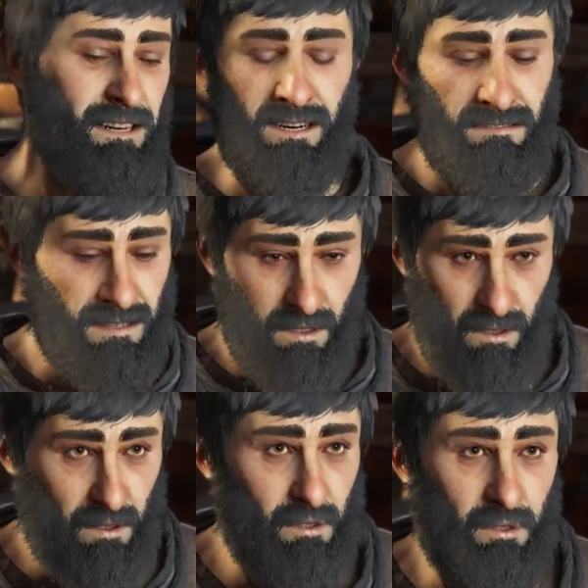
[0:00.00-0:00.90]
You're letting me
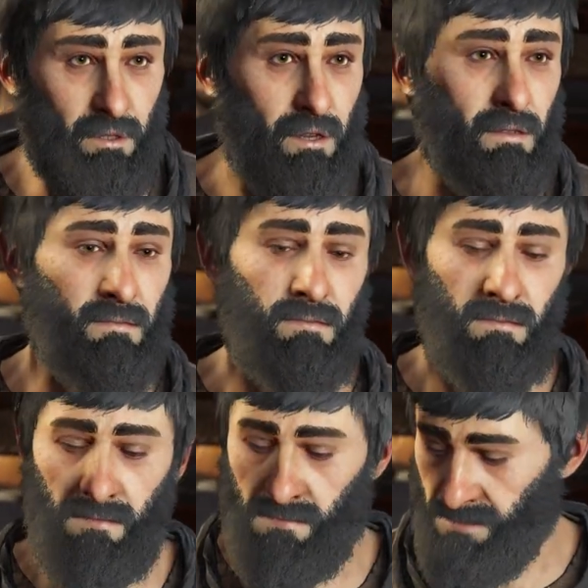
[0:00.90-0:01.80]
go?
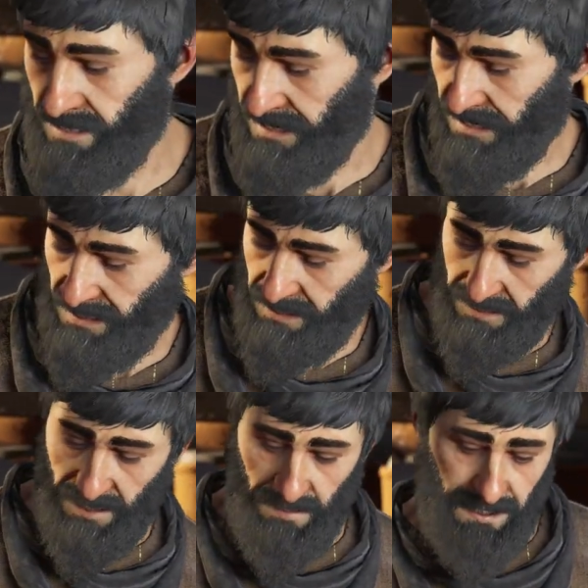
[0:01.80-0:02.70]
Then at
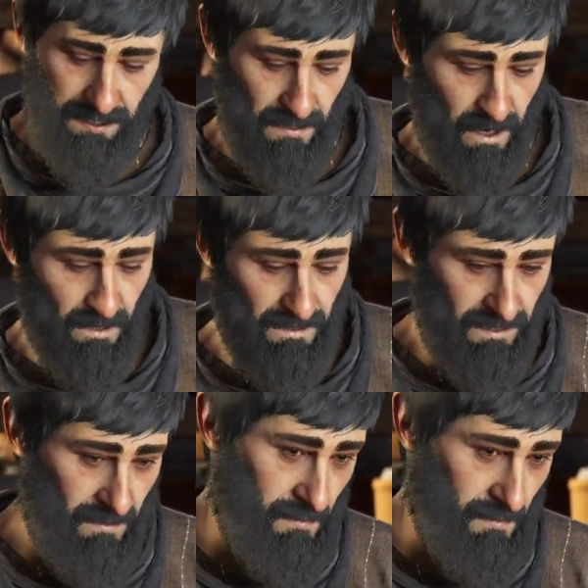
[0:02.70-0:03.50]
least take this sword.